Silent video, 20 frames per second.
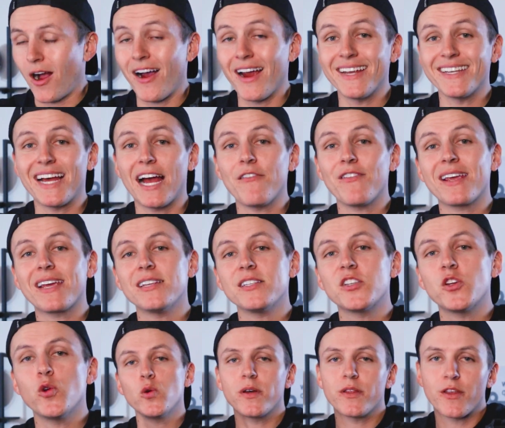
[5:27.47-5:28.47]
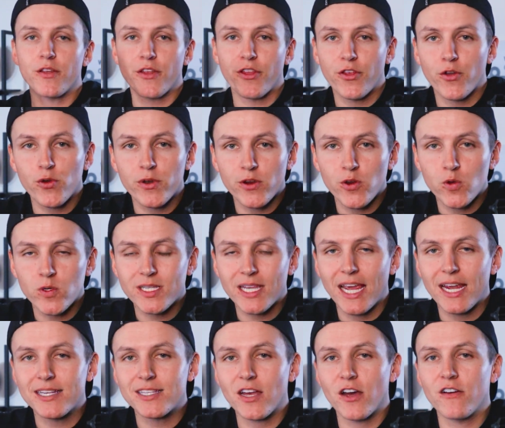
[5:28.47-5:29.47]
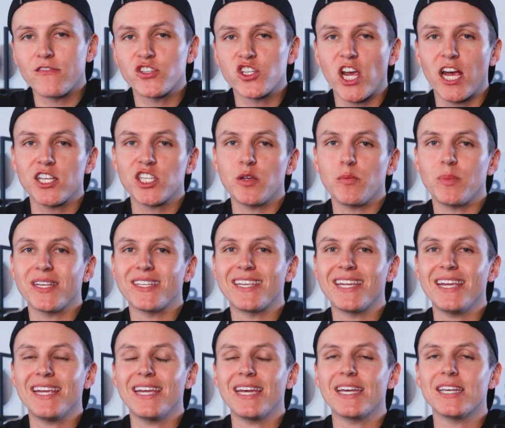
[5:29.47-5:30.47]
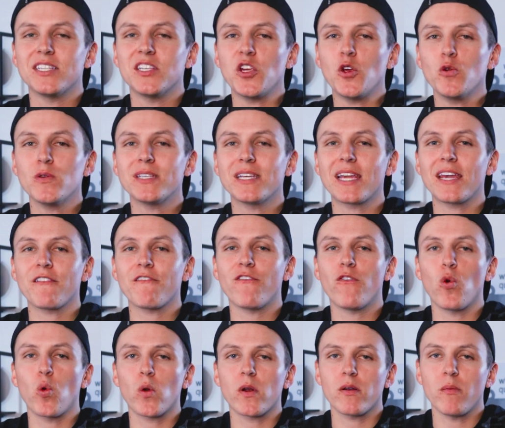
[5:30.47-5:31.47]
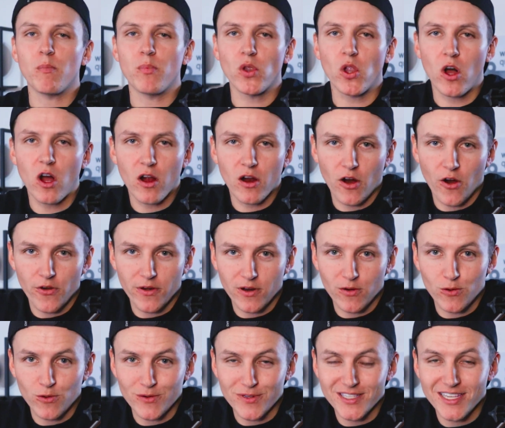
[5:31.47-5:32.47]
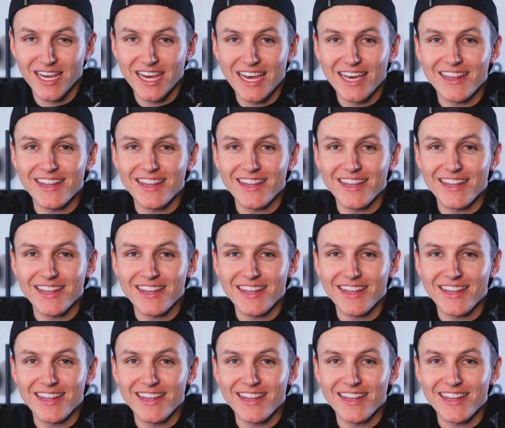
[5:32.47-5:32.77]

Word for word: All right, diving into the third use case of ChatGPT is using it for blog articles.